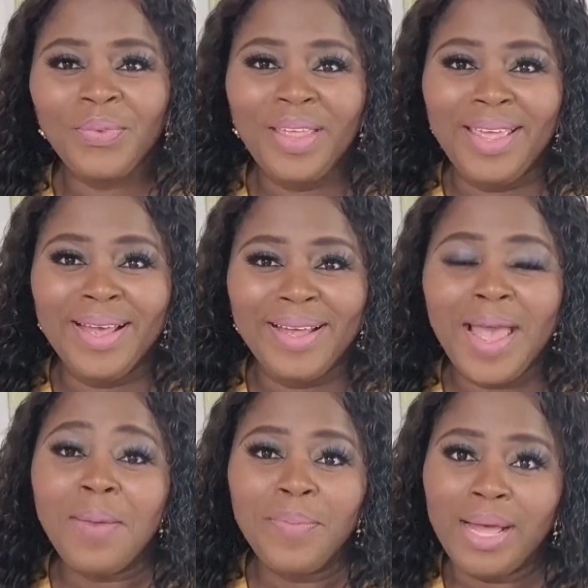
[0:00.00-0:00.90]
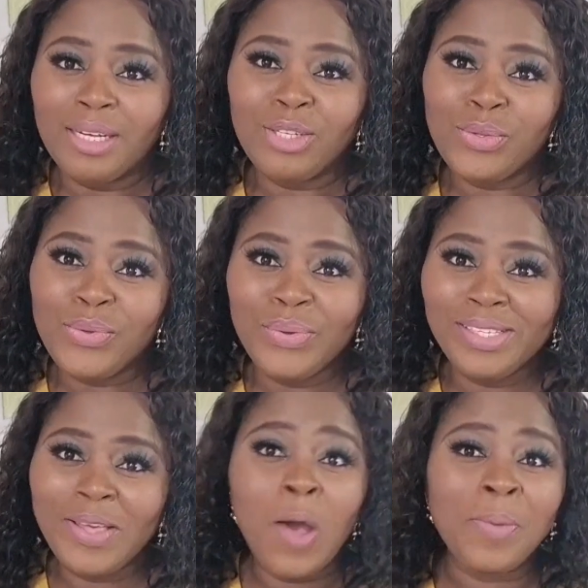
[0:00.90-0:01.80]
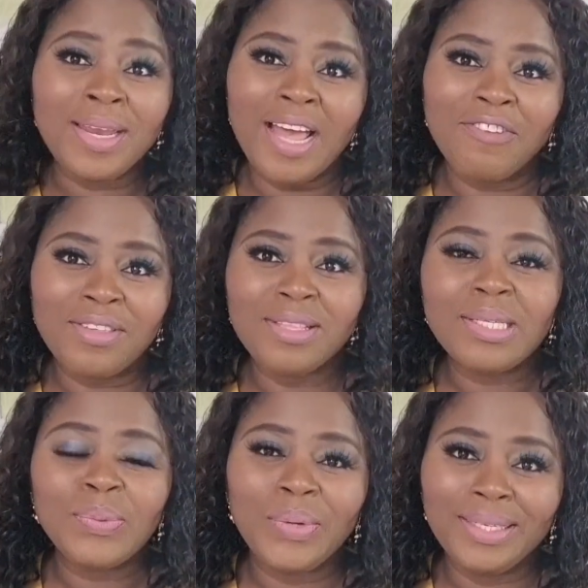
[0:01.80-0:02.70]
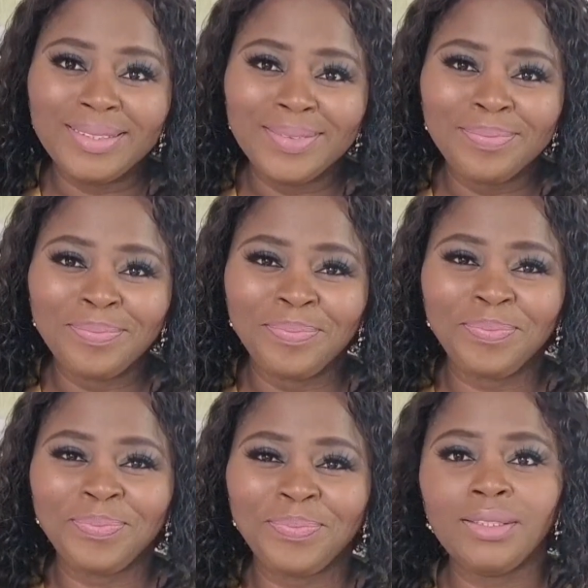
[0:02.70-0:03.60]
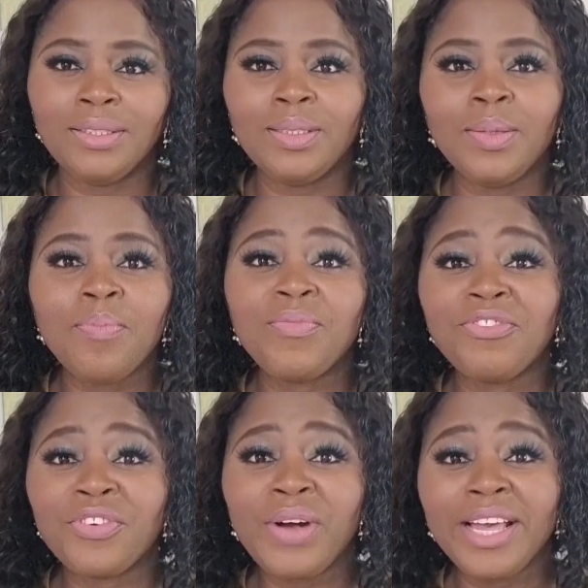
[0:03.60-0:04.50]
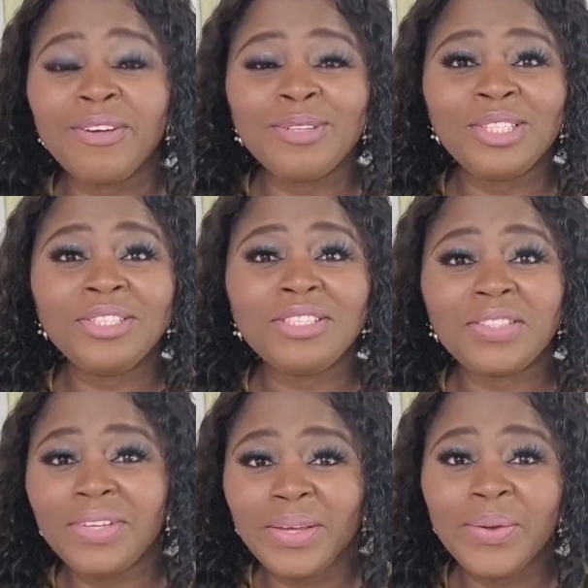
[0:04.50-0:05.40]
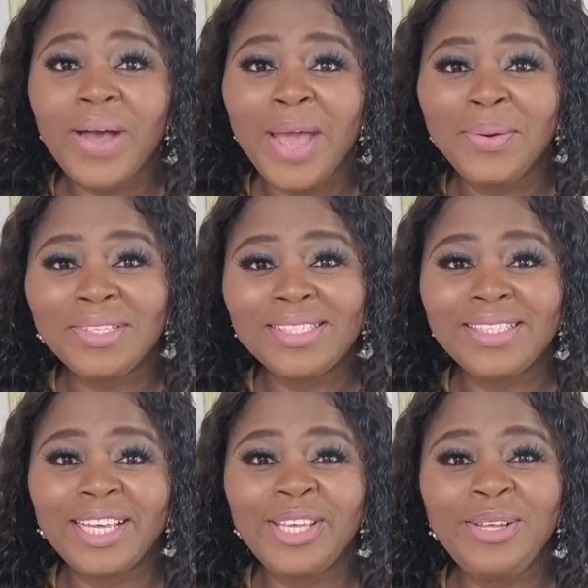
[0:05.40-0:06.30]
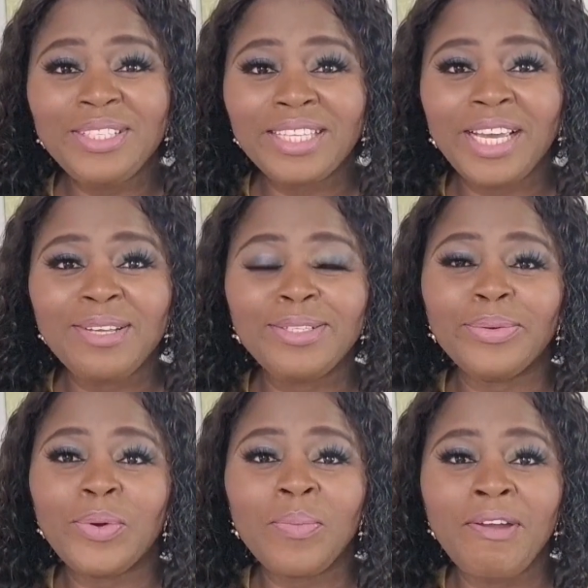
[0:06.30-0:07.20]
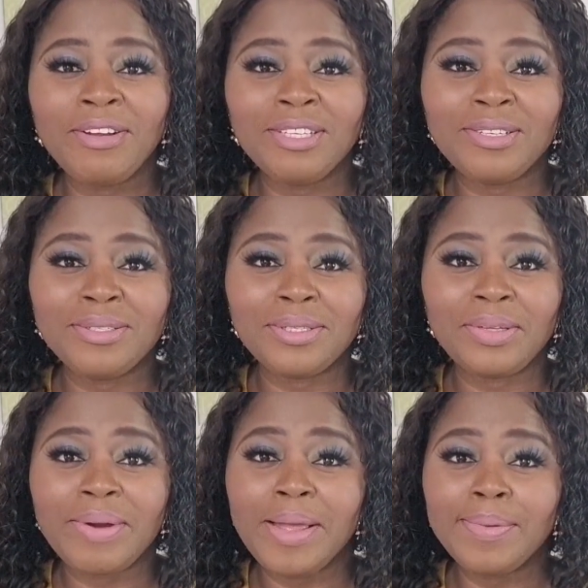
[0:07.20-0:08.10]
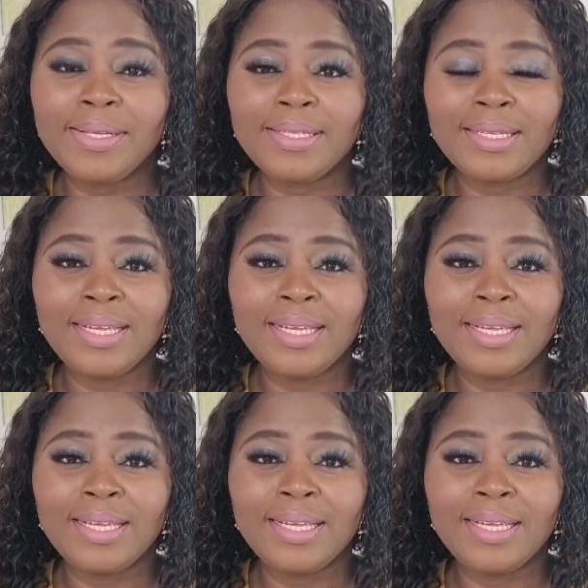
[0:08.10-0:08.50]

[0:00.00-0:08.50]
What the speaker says: Yeah, and part two is coming after this one. Before I continue this video, I want to say a huge thank you to all my returning subscribers.